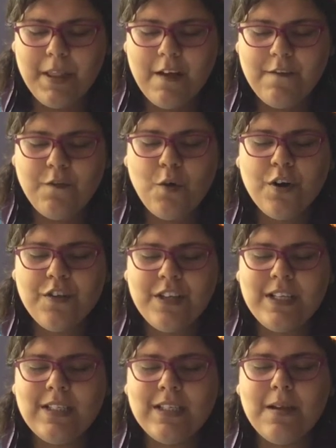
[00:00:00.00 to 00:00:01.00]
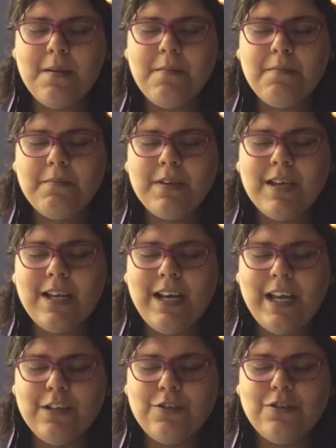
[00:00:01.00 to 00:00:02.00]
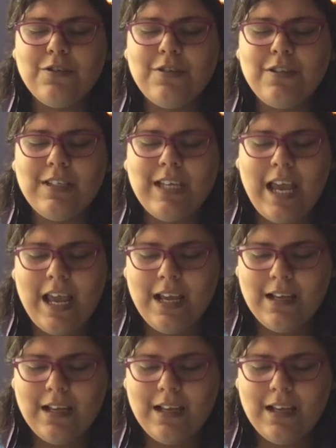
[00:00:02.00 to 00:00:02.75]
for this connection today.